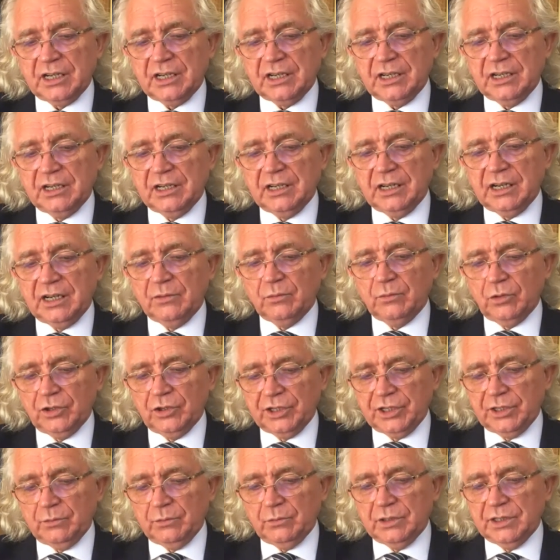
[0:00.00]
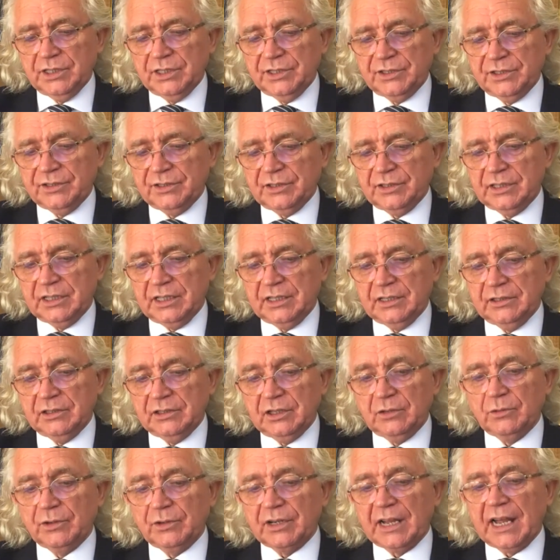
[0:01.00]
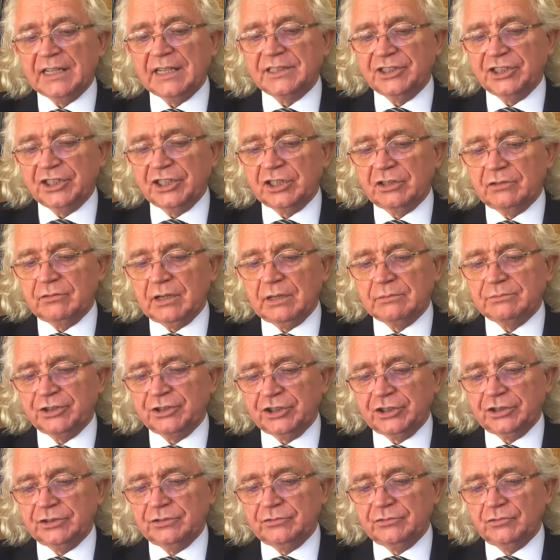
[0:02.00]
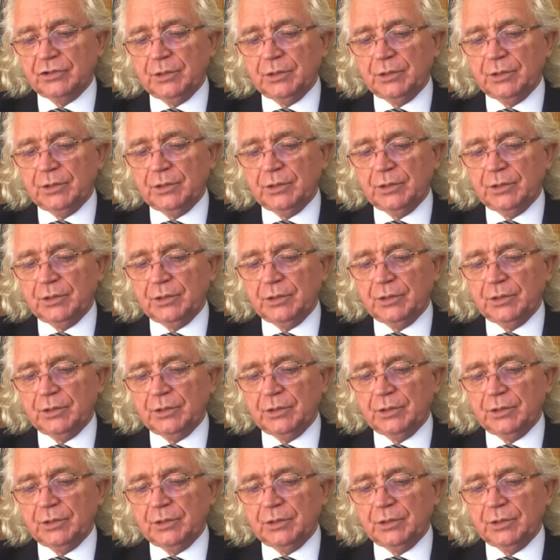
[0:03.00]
I'm working with, we've got anti-corruption,